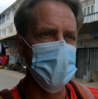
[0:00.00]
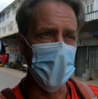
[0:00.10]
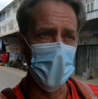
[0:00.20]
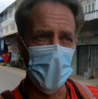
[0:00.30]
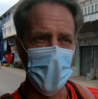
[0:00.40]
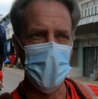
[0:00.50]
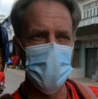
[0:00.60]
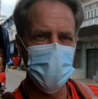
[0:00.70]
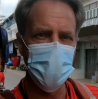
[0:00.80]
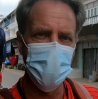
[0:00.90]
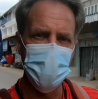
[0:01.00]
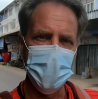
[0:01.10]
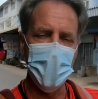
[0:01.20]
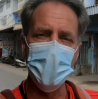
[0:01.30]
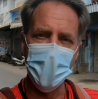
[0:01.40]
So
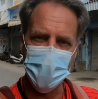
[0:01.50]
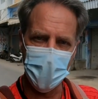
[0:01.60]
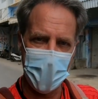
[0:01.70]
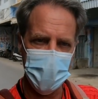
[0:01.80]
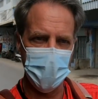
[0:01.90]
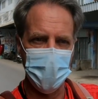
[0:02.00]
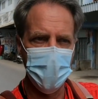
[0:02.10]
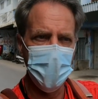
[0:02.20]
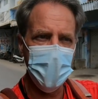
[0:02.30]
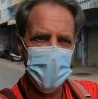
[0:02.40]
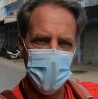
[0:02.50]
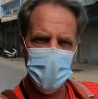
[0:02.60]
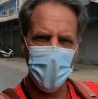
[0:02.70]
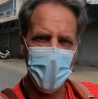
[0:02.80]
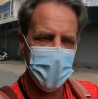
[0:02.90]
the image will actually be much,
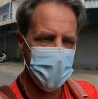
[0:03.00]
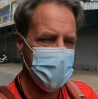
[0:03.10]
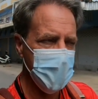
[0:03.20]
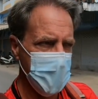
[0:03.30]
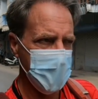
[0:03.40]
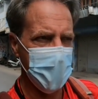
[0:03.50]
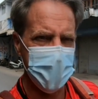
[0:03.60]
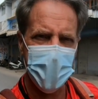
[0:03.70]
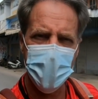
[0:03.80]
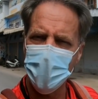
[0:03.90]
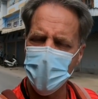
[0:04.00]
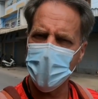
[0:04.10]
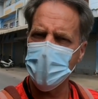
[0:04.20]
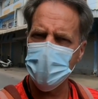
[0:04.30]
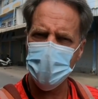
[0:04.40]
much wider. And that can be
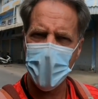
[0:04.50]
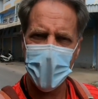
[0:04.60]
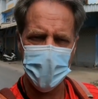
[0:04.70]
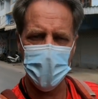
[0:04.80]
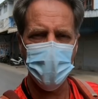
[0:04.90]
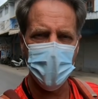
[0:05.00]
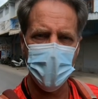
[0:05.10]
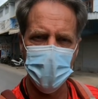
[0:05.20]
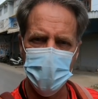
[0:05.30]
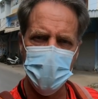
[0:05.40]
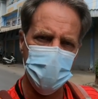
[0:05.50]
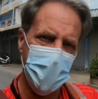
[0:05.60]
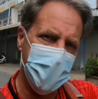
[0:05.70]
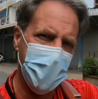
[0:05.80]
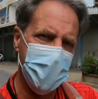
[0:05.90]
very distracting because
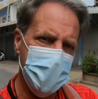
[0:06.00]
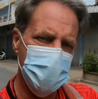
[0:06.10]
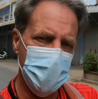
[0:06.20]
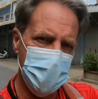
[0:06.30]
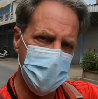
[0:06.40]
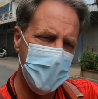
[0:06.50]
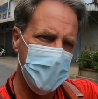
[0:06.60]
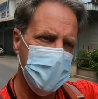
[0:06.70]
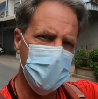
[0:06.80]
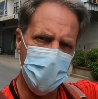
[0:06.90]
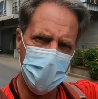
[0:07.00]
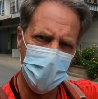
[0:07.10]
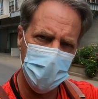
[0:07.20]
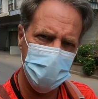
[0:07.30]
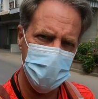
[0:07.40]
straight lines are
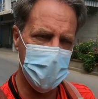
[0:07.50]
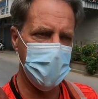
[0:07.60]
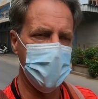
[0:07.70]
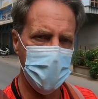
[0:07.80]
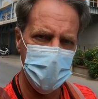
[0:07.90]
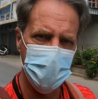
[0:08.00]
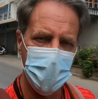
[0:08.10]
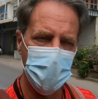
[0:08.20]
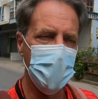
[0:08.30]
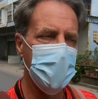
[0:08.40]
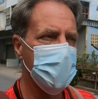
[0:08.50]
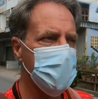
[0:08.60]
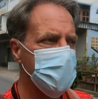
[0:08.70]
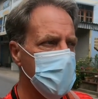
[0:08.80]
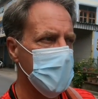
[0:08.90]
curved and look a bit
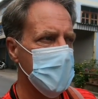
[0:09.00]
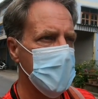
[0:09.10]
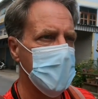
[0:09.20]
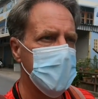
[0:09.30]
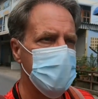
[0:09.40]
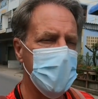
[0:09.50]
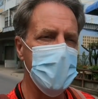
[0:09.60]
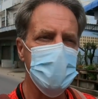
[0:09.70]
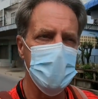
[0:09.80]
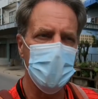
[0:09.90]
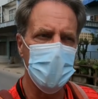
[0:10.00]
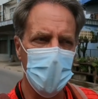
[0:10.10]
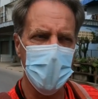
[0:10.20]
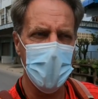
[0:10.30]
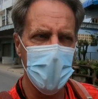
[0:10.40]
weird. Plus, in
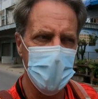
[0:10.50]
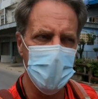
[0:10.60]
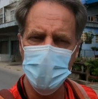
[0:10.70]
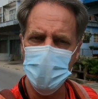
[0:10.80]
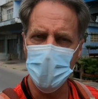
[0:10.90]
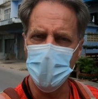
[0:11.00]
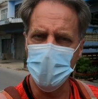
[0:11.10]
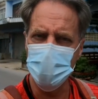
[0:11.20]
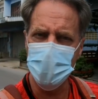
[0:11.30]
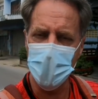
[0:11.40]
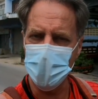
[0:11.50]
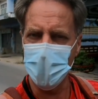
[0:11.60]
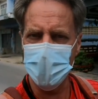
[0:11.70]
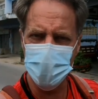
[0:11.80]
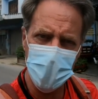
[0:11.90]
4K, there's no
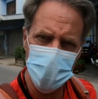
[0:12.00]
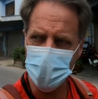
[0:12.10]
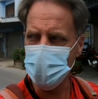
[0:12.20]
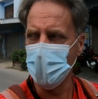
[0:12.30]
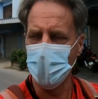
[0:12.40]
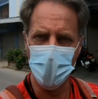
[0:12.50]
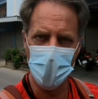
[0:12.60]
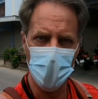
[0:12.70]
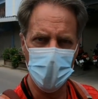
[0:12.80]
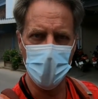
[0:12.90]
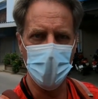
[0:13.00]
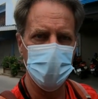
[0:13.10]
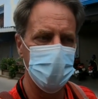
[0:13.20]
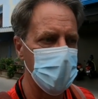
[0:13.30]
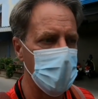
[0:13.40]
stabilization on the GoPro.